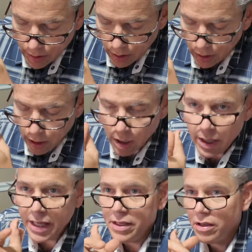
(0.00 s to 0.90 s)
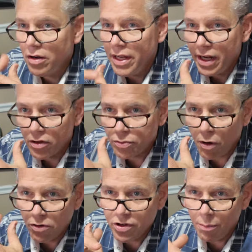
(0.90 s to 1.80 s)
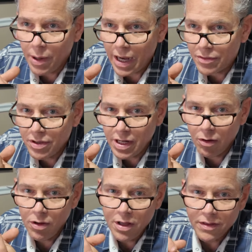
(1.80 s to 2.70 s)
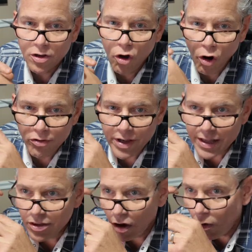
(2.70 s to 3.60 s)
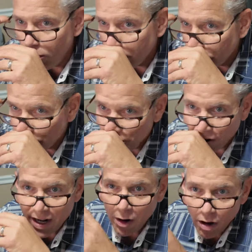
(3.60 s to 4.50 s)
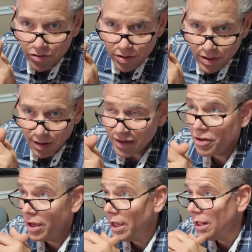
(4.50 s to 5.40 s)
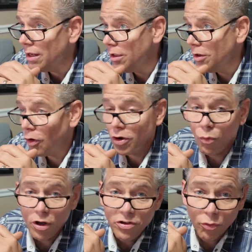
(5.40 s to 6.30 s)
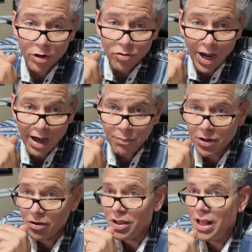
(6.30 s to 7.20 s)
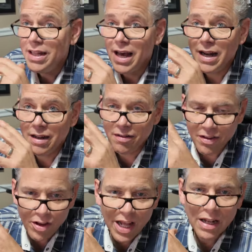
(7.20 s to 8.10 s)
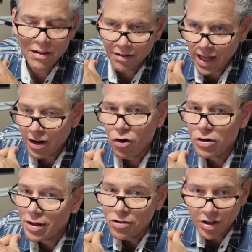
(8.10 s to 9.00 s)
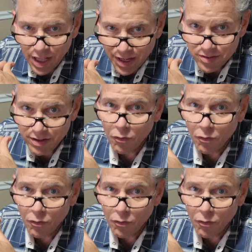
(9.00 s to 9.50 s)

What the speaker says: And you're going to need a small jump box. You know, the cars that don't start at auction, I'll give you a hint, are the ones you want to drive because you got a lot of car dealers are lazy.